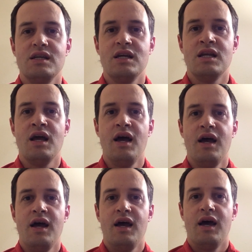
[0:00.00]
in
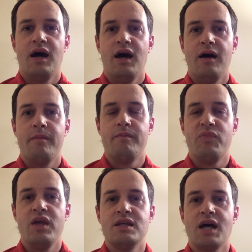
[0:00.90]

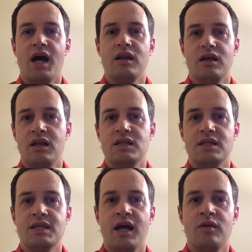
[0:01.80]
his
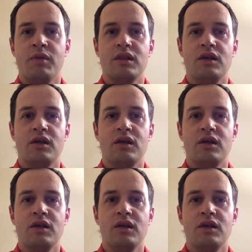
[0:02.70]
entitlement